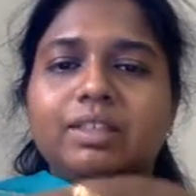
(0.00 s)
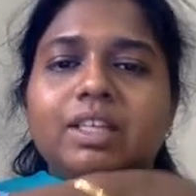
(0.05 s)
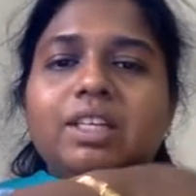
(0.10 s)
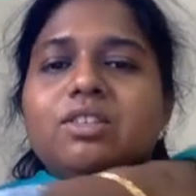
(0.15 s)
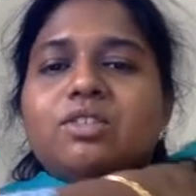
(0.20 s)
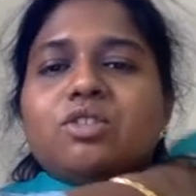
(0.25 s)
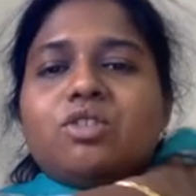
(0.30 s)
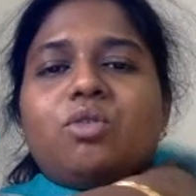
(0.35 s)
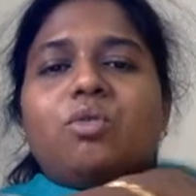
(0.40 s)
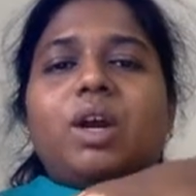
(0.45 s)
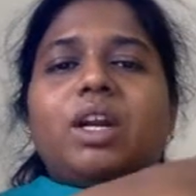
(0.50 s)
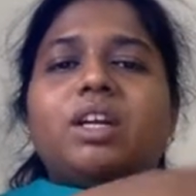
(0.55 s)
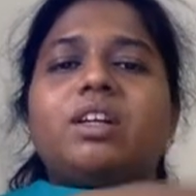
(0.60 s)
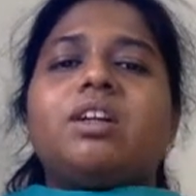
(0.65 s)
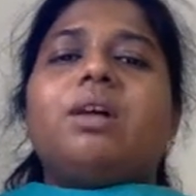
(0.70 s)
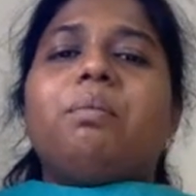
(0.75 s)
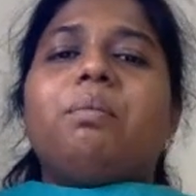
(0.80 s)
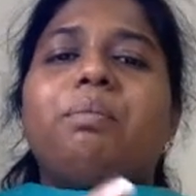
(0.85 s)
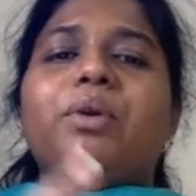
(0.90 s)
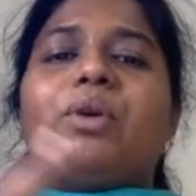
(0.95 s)
So one
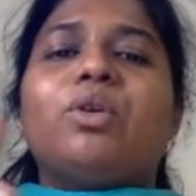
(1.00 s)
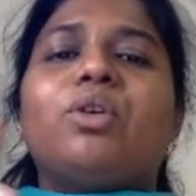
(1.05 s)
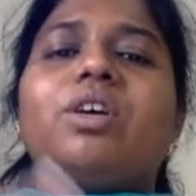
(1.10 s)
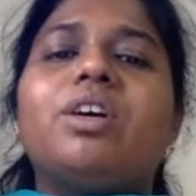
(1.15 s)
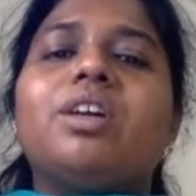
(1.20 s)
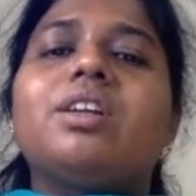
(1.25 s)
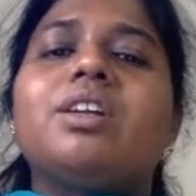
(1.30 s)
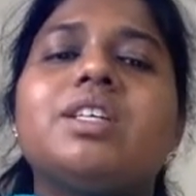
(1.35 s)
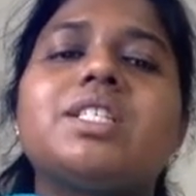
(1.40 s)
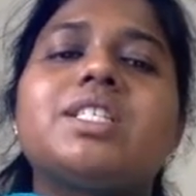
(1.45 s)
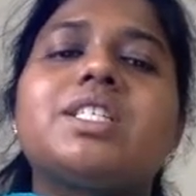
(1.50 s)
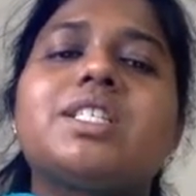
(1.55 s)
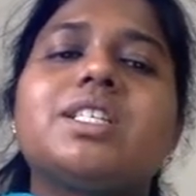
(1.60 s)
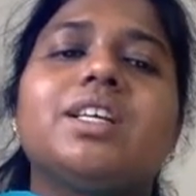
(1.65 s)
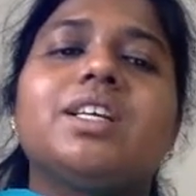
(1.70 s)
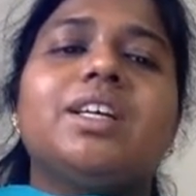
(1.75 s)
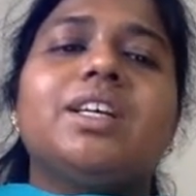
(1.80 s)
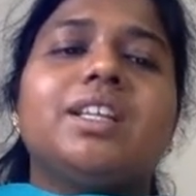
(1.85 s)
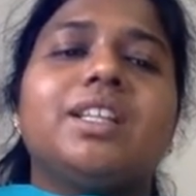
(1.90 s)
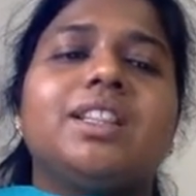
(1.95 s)
computer is
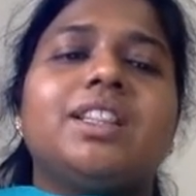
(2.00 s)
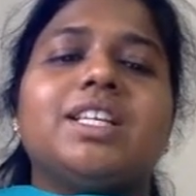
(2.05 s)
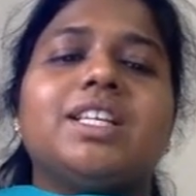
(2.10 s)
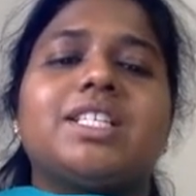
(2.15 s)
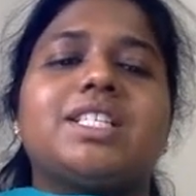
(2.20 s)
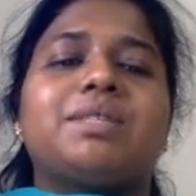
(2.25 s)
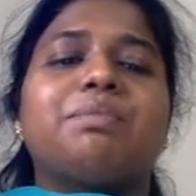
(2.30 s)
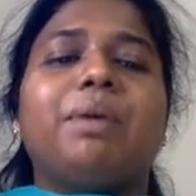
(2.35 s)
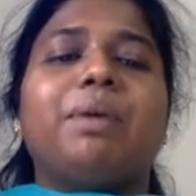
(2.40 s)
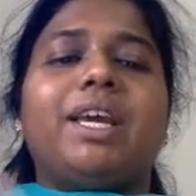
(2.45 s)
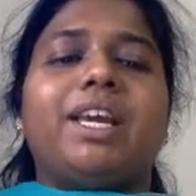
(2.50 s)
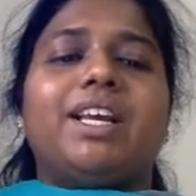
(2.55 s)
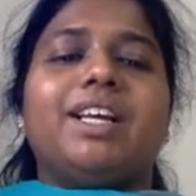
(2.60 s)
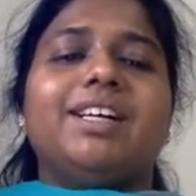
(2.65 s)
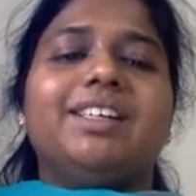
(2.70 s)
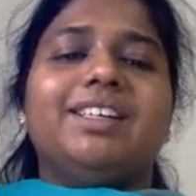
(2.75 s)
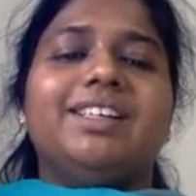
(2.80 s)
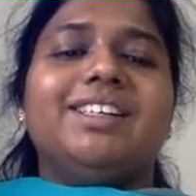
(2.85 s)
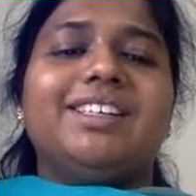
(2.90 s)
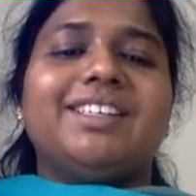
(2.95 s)
this big,
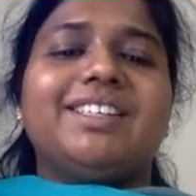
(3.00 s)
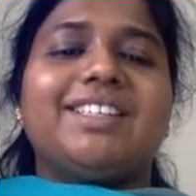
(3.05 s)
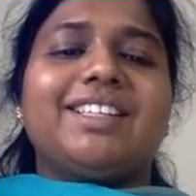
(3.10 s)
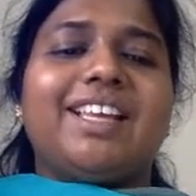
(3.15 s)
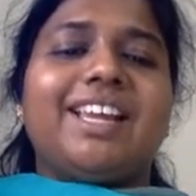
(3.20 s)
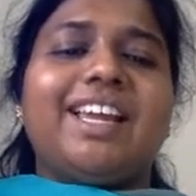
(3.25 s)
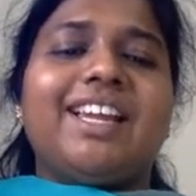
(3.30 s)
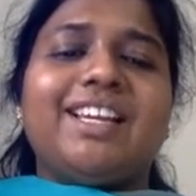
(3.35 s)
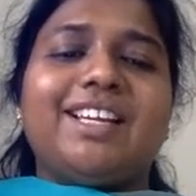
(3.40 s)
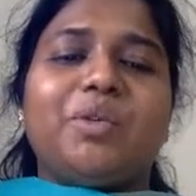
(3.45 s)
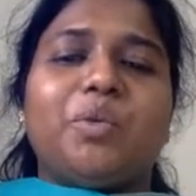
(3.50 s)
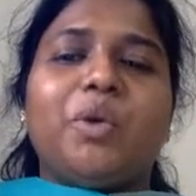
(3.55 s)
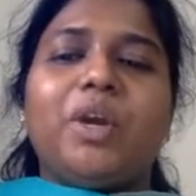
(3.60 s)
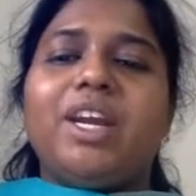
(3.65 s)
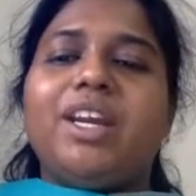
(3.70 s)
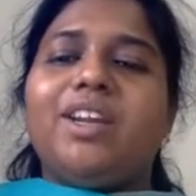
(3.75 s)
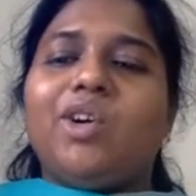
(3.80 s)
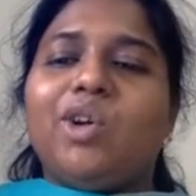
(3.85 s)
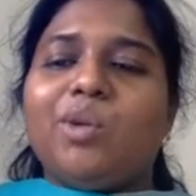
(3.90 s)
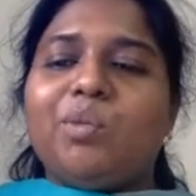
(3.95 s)
and it
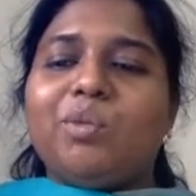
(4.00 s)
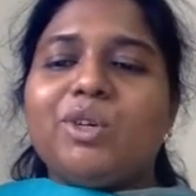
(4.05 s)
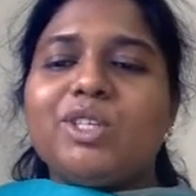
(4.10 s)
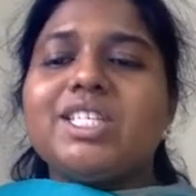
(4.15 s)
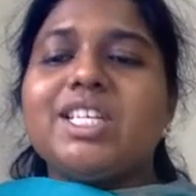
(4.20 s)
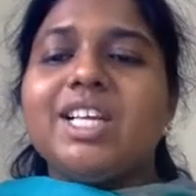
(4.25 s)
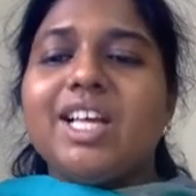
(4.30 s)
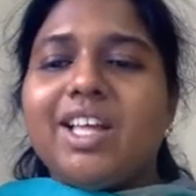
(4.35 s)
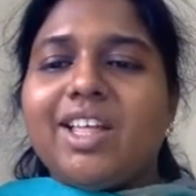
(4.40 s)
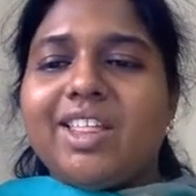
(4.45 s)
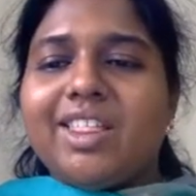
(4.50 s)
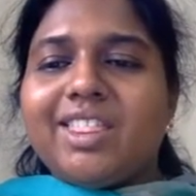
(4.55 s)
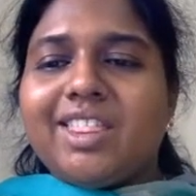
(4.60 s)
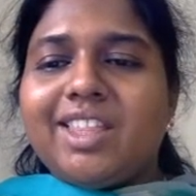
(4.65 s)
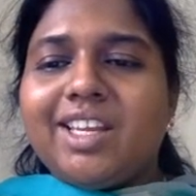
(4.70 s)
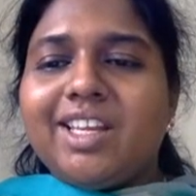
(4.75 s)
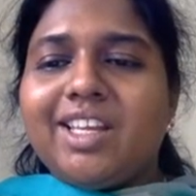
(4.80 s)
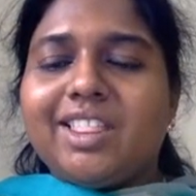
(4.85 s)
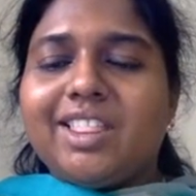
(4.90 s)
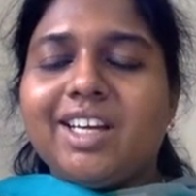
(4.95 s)
weighed almost
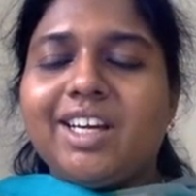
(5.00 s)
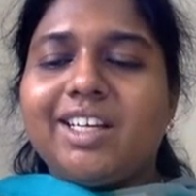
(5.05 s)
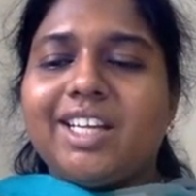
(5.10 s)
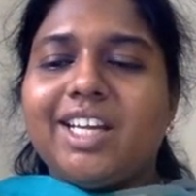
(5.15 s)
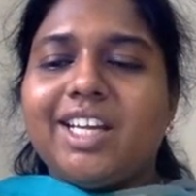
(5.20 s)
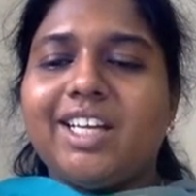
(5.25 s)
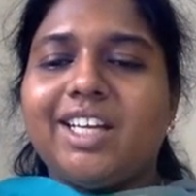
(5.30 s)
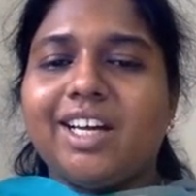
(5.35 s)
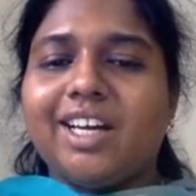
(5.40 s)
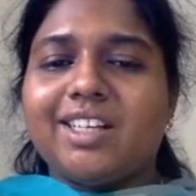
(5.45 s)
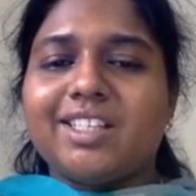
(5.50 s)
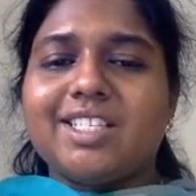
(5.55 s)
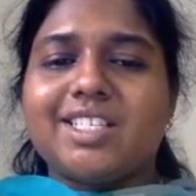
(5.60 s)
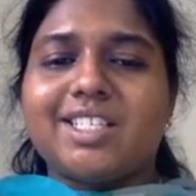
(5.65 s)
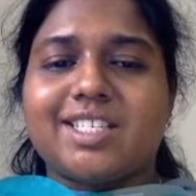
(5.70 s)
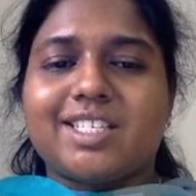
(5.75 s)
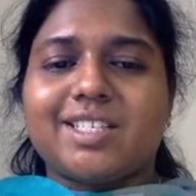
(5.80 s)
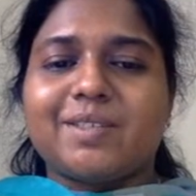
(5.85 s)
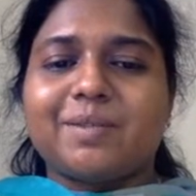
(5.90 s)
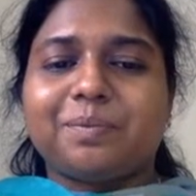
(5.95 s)
330 tons,